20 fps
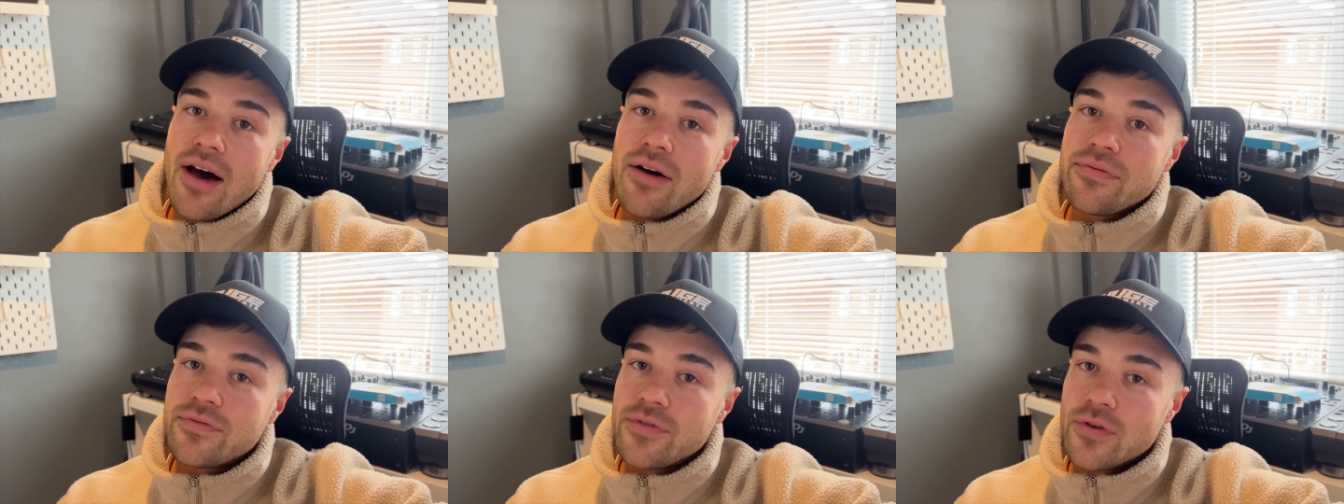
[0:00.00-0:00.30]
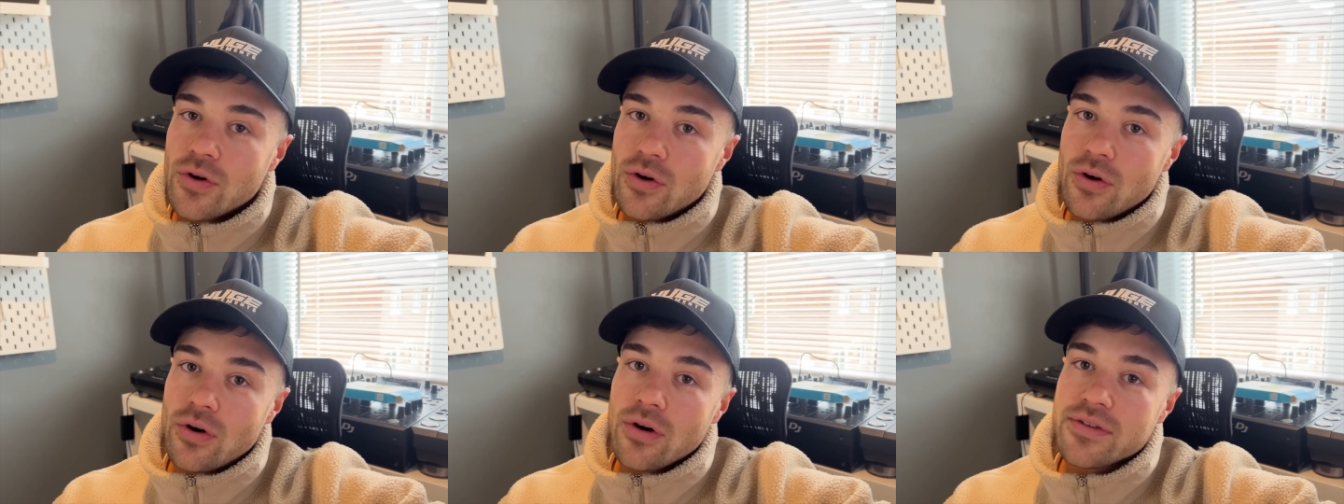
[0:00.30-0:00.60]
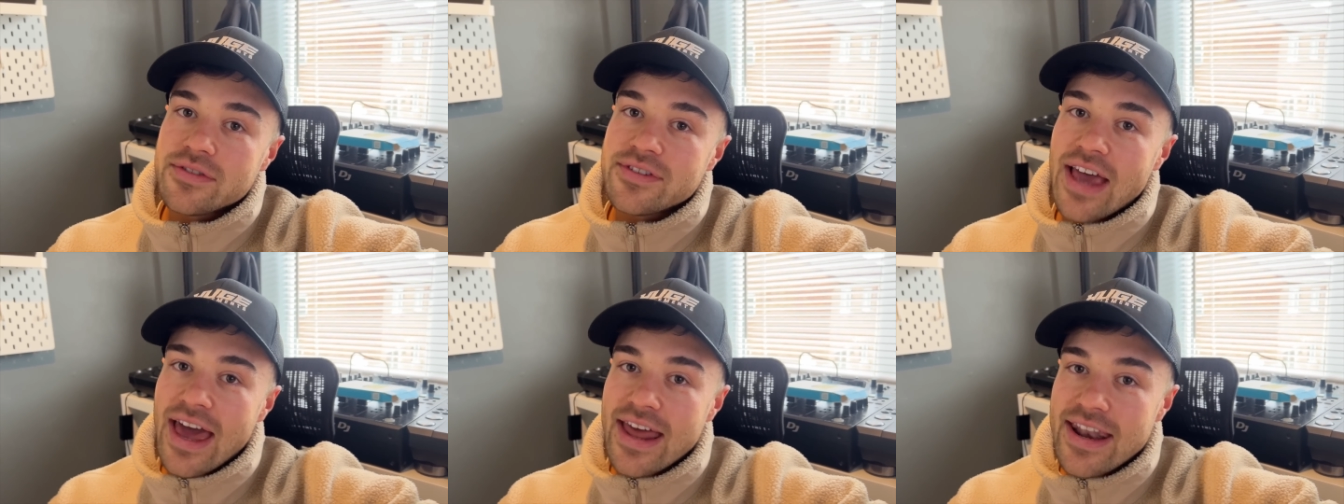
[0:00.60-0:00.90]
for
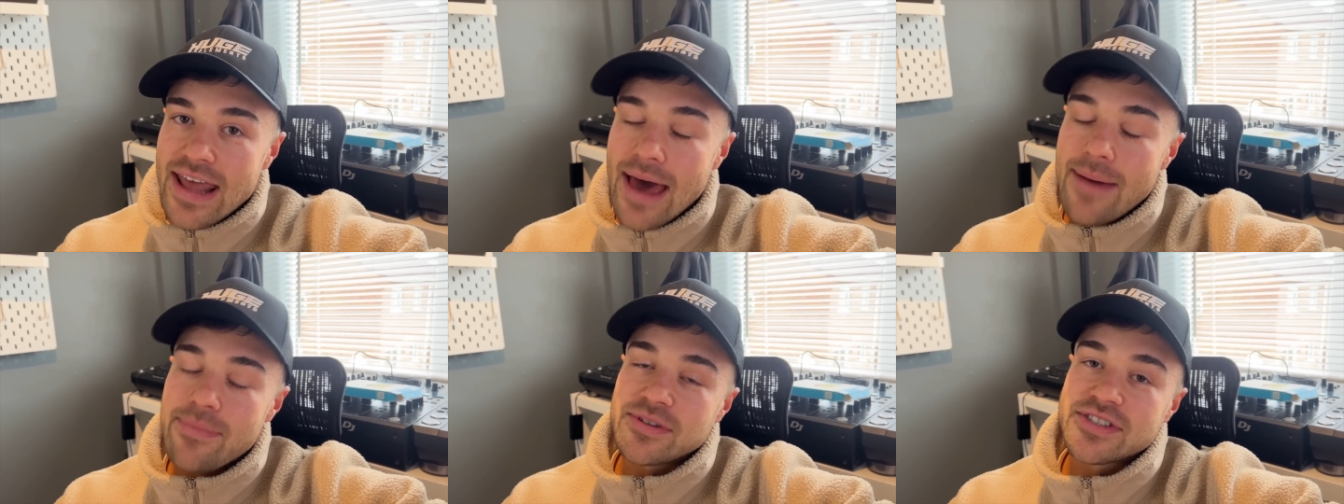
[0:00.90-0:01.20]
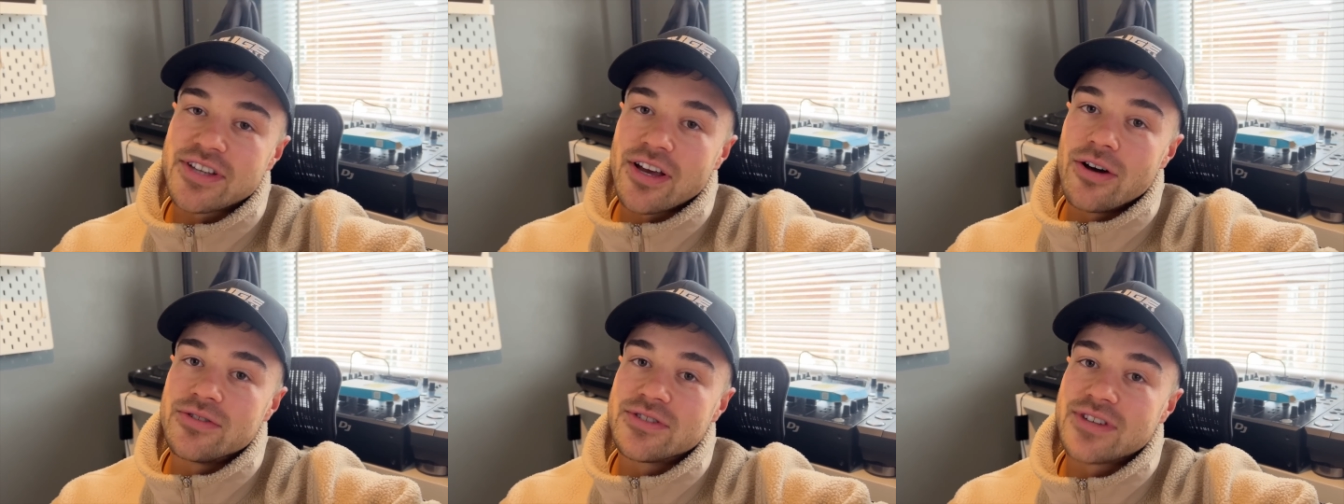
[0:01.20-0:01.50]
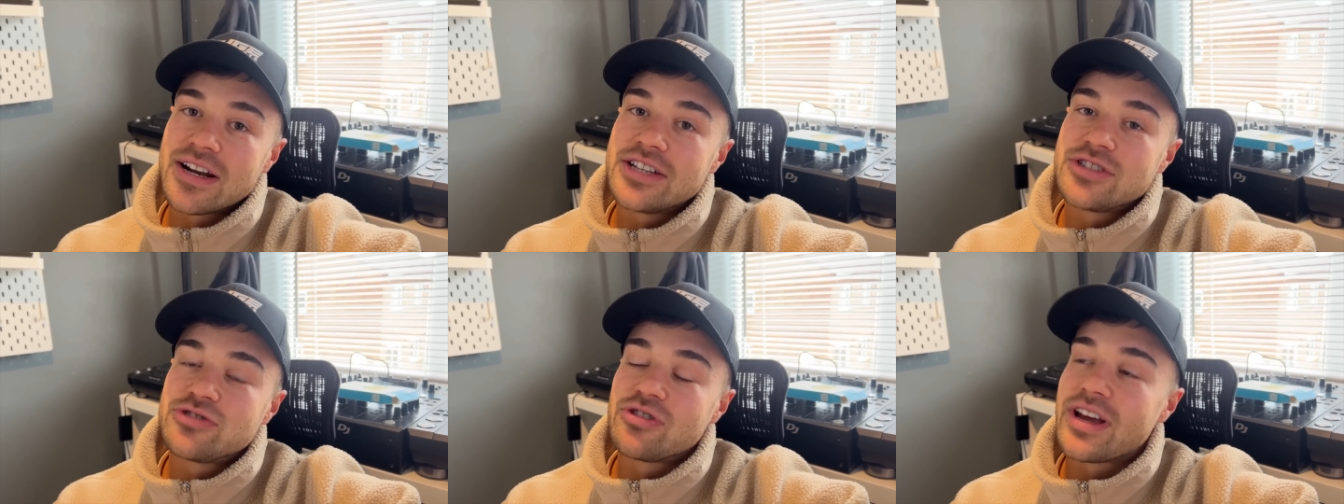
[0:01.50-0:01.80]
10 episodes. I
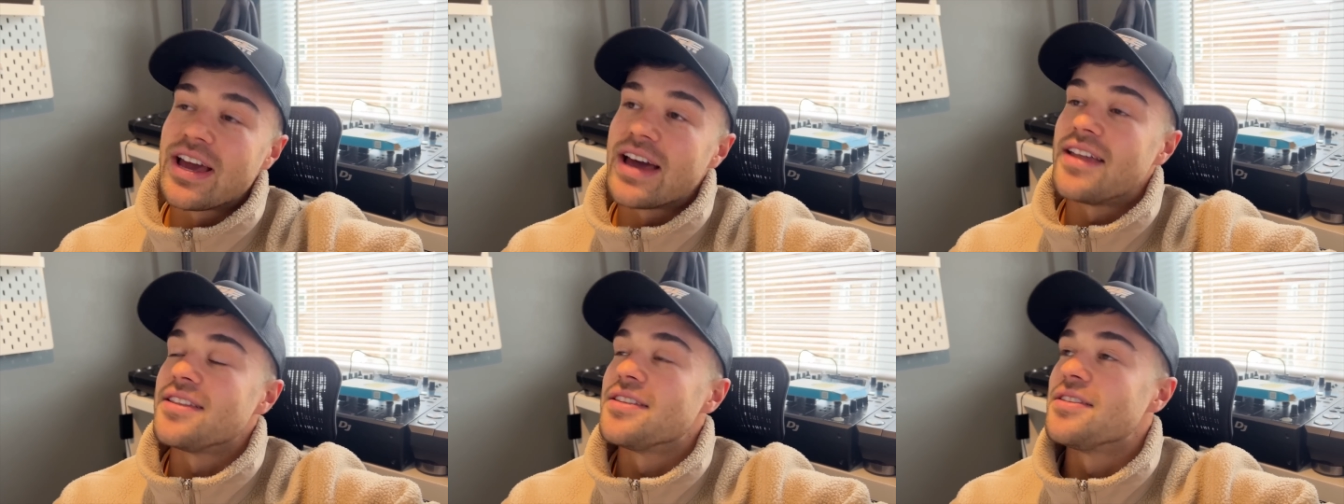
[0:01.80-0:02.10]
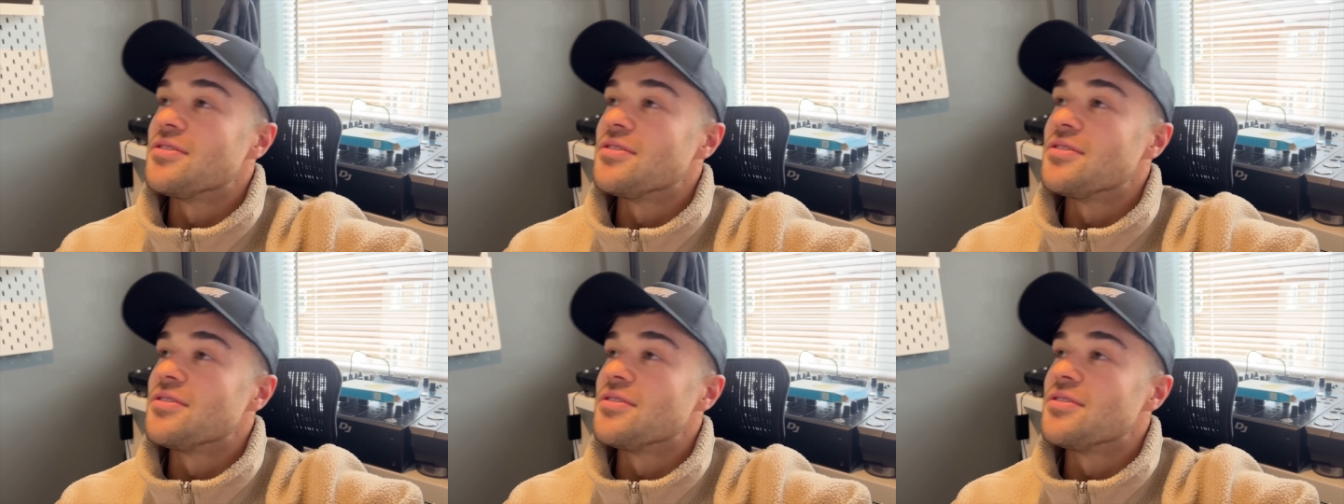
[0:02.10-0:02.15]
literally get